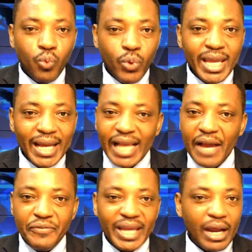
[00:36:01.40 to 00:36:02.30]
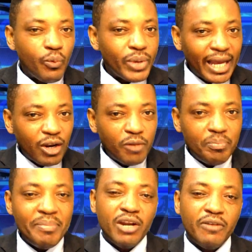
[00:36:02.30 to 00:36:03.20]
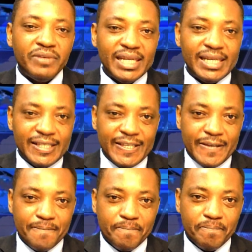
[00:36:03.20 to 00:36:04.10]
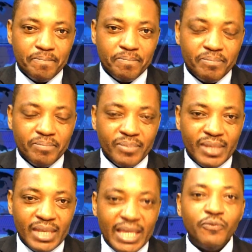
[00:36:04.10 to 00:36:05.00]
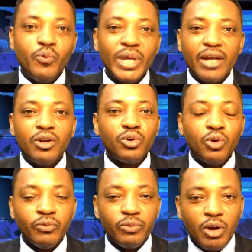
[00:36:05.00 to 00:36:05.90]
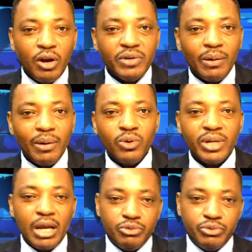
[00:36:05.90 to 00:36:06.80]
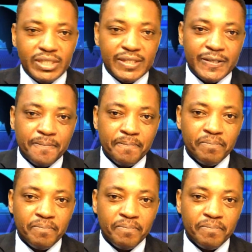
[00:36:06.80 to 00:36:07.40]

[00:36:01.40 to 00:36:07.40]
We as Africans, we cannot be men of dignity if we cannot govern our own countries.